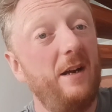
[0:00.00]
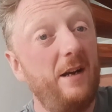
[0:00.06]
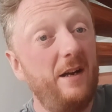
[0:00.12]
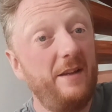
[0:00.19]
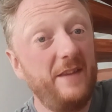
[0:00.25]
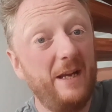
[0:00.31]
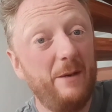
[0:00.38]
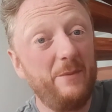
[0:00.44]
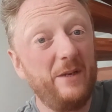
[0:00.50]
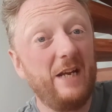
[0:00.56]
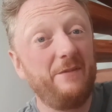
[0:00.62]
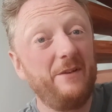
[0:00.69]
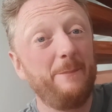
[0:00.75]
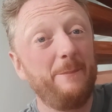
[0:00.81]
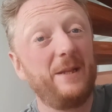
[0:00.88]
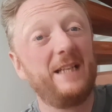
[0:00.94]
And then we have
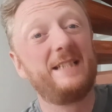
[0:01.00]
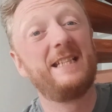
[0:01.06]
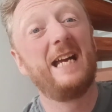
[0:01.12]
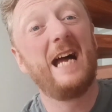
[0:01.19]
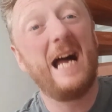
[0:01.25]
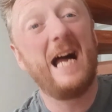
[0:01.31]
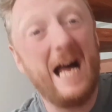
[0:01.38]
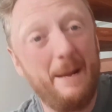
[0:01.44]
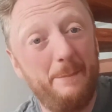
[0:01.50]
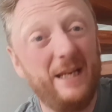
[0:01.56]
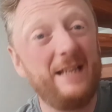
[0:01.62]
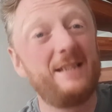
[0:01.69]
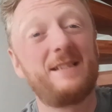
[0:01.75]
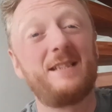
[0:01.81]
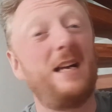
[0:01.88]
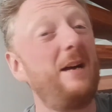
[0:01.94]
implicit
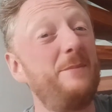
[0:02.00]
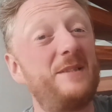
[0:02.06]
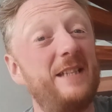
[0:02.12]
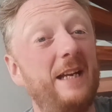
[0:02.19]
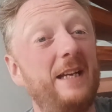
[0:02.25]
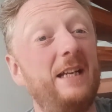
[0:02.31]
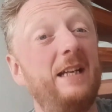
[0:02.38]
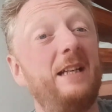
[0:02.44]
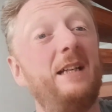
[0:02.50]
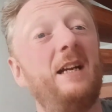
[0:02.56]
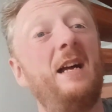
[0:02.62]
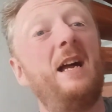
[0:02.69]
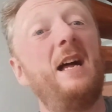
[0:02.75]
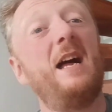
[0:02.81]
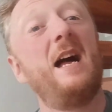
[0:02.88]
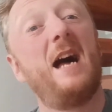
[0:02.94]
habits, I'm saying,
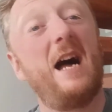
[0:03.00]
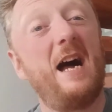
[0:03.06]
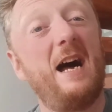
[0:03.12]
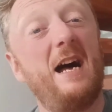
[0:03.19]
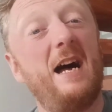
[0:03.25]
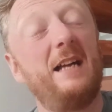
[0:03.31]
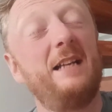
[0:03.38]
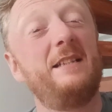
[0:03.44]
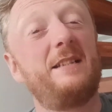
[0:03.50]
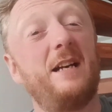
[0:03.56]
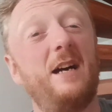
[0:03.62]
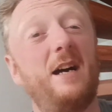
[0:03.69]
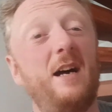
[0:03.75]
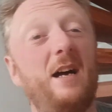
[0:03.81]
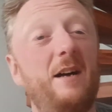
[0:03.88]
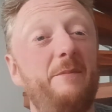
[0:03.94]
and
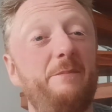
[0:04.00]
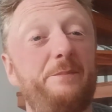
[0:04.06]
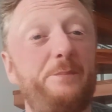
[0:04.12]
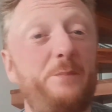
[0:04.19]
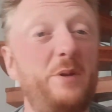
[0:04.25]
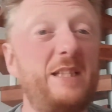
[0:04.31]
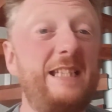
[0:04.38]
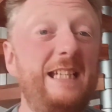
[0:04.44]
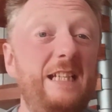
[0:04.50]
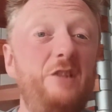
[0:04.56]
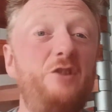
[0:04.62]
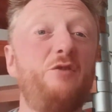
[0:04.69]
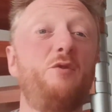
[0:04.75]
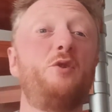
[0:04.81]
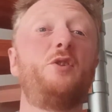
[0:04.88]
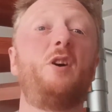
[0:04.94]
um,
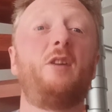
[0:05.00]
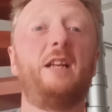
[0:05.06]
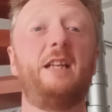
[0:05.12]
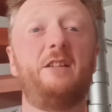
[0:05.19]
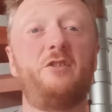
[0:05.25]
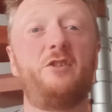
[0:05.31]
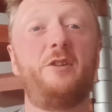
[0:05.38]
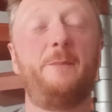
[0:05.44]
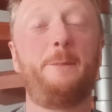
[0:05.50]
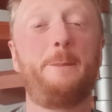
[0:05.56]
procedural knowledge